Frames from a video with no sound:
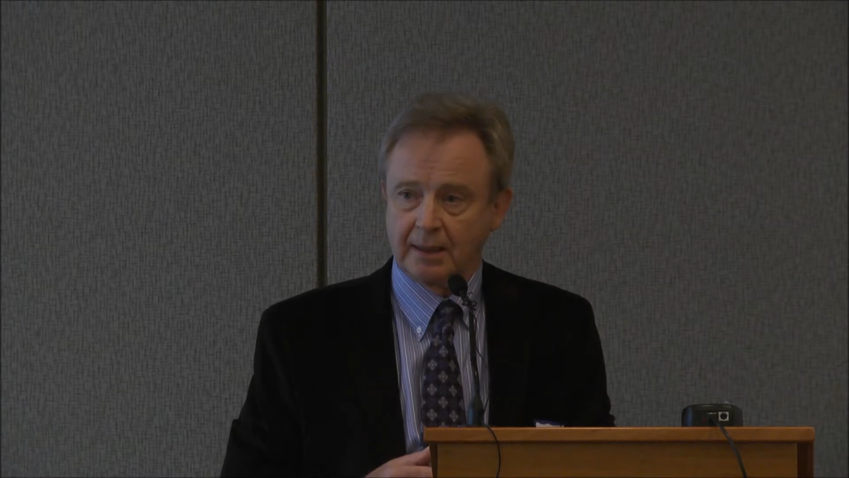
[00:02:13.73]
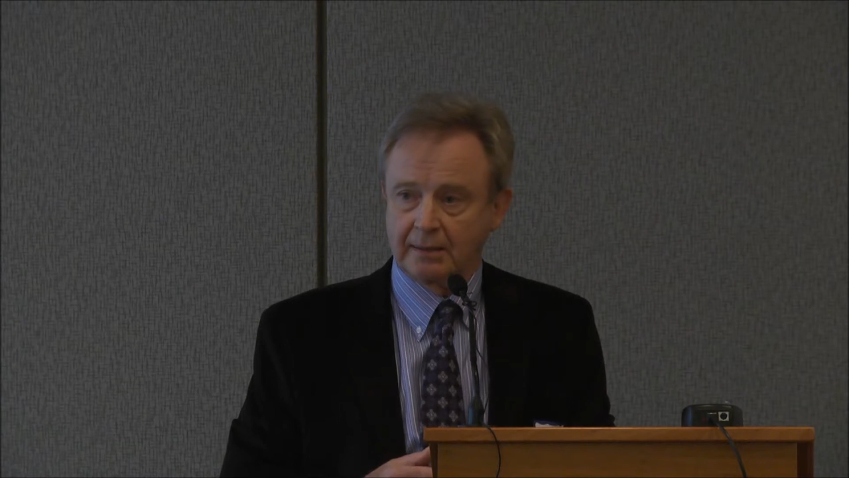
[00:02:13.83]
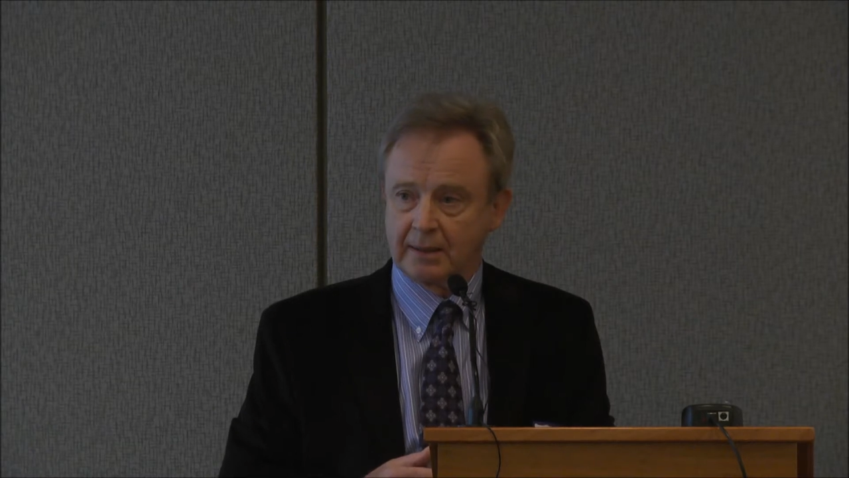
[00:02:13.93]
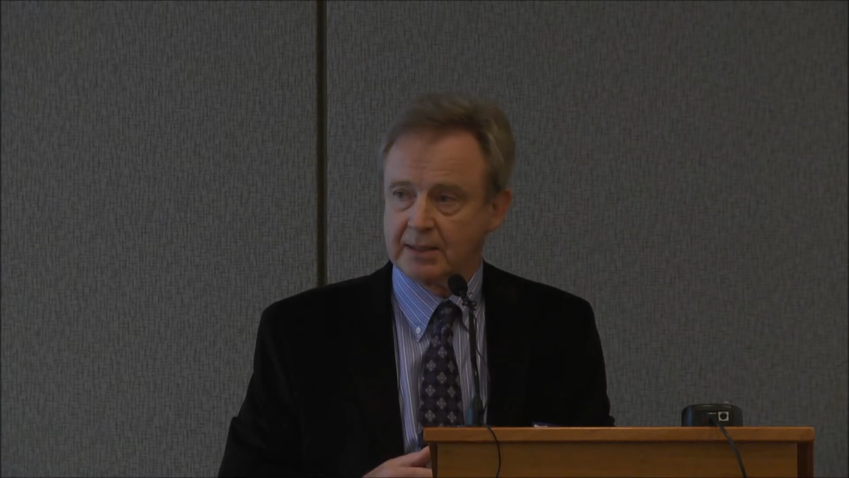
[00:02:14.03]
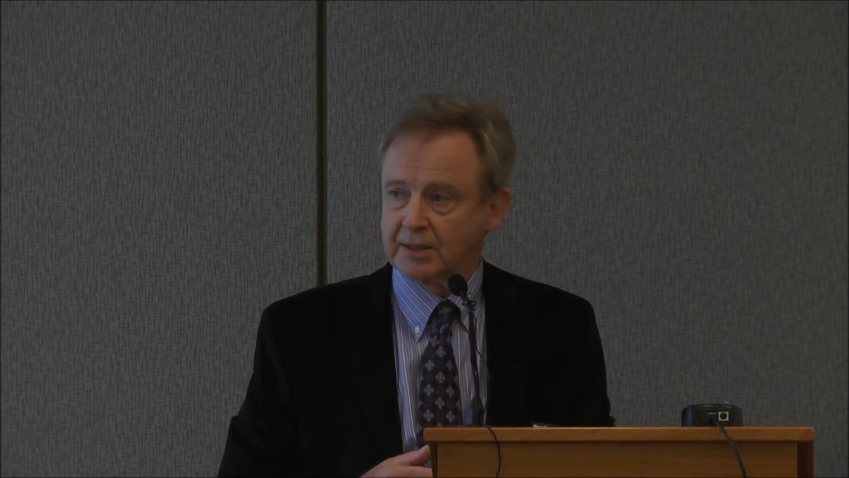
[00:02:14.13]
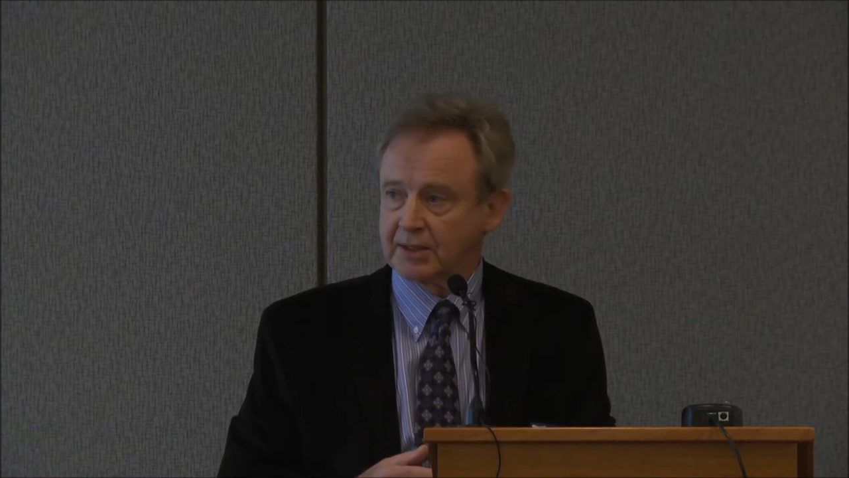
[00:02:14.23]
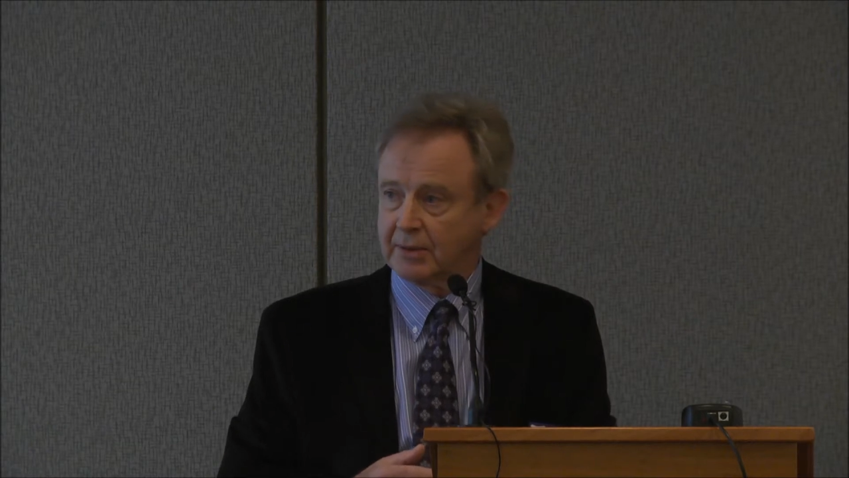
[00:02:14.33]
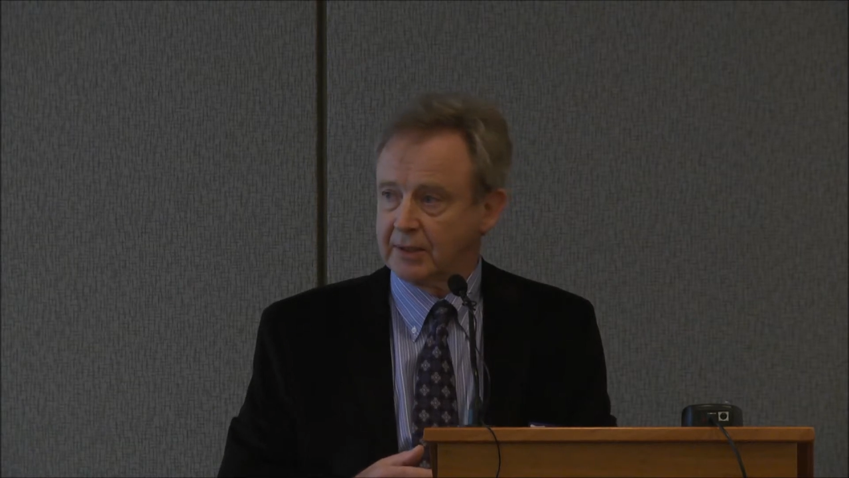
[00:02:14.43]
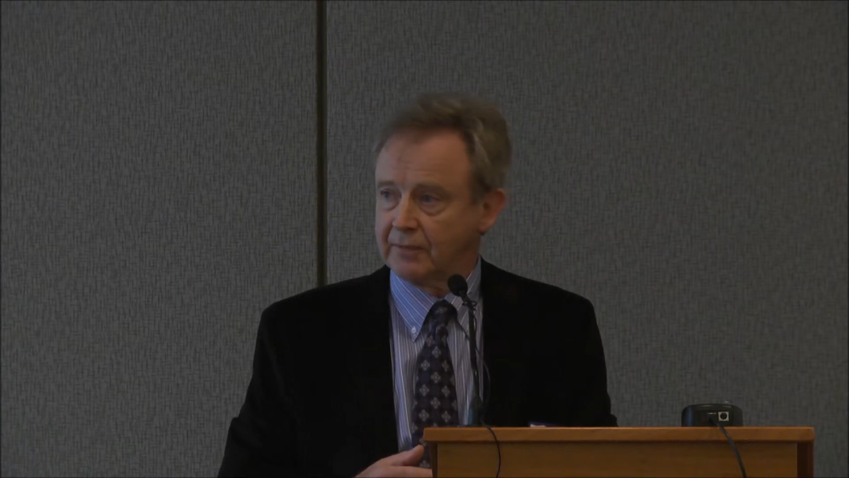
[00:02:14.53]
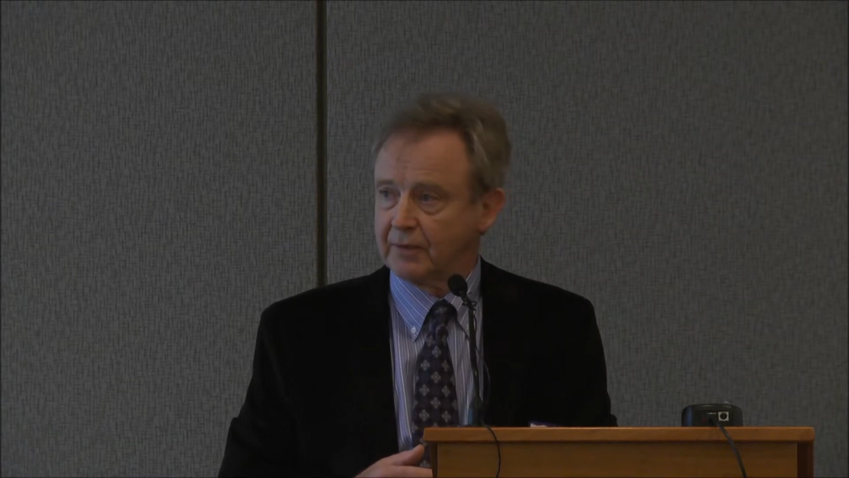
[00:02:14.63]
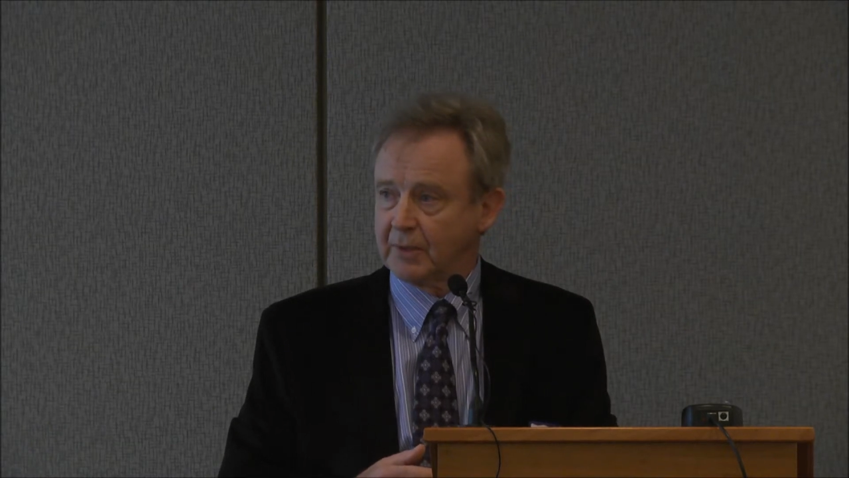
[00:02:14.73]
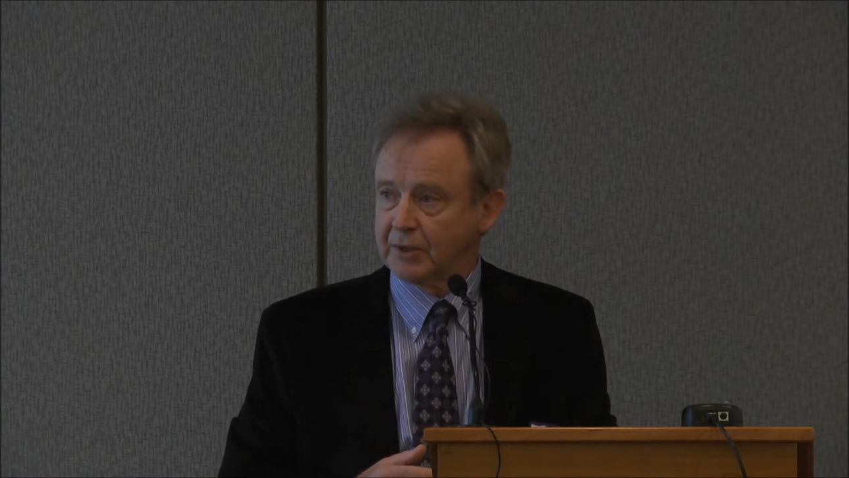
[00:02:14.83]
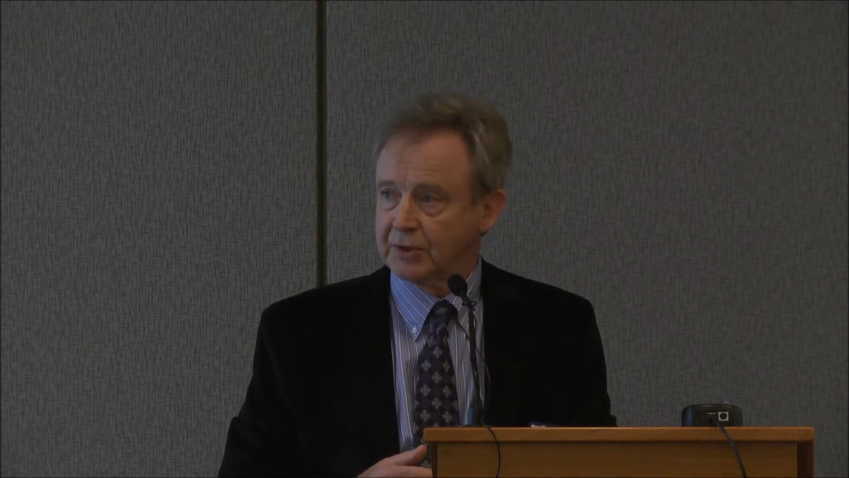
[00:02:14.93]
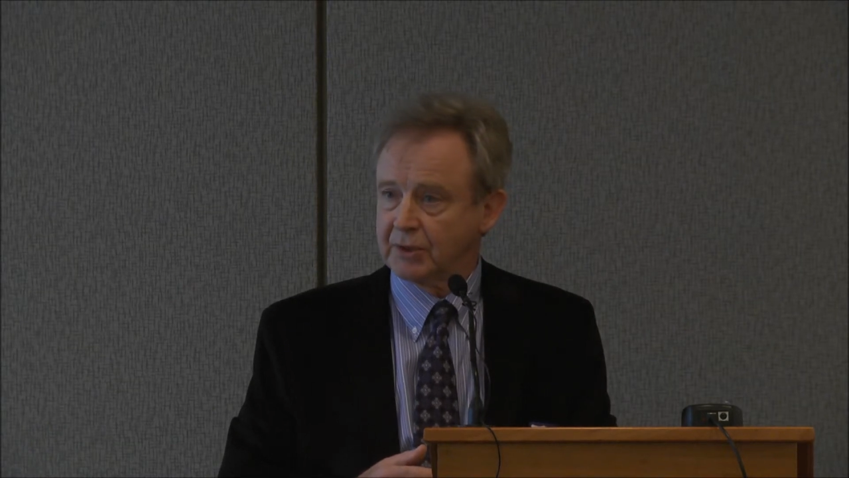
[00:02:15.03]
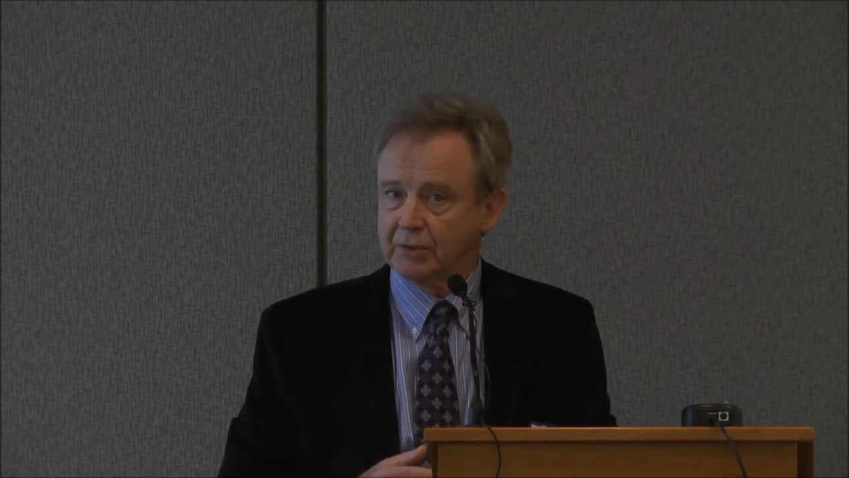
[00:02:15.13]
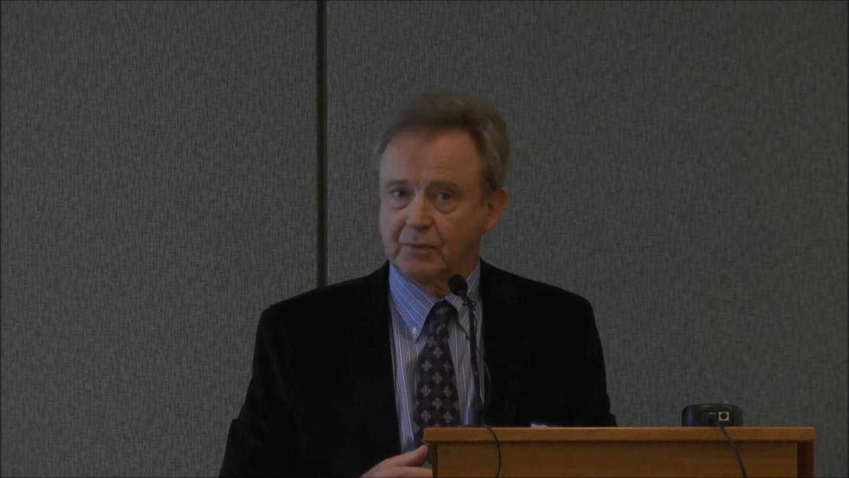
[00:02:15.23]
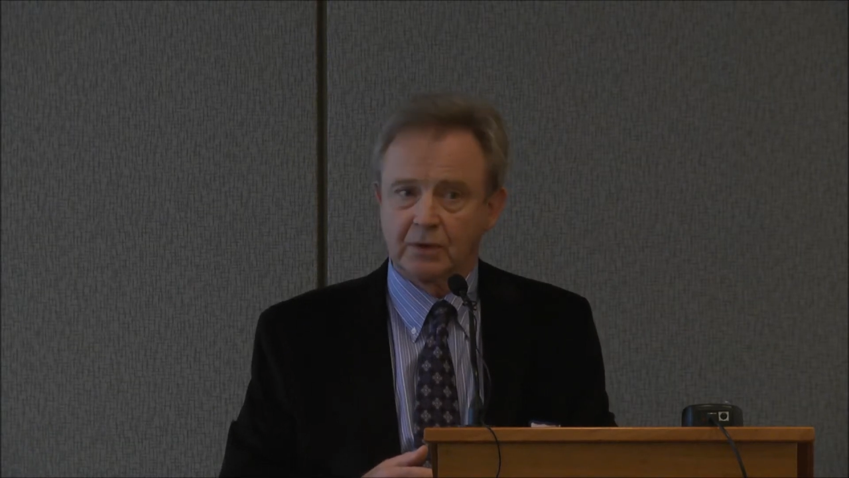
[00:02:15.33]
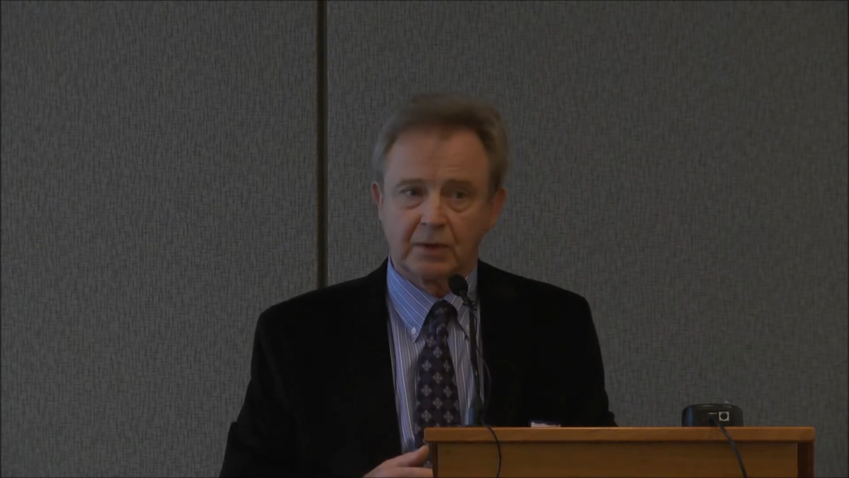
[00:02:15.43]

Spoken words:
get the necessary information that will